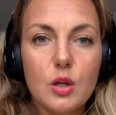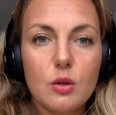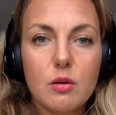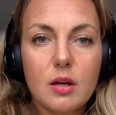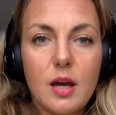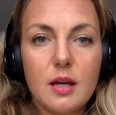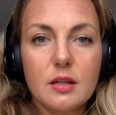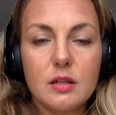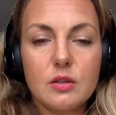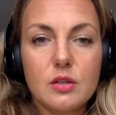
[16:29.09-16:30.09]
You
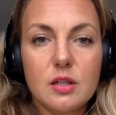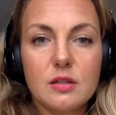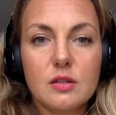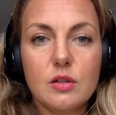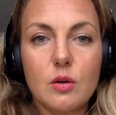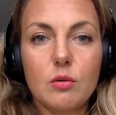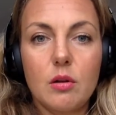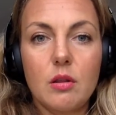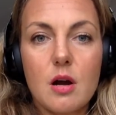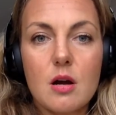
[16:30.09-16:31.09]
cannot just go
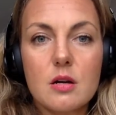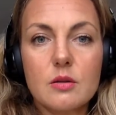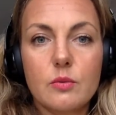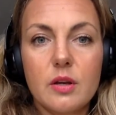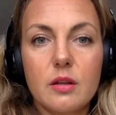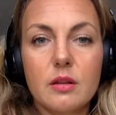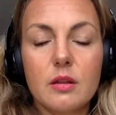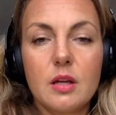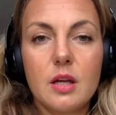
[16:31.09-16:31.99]
along with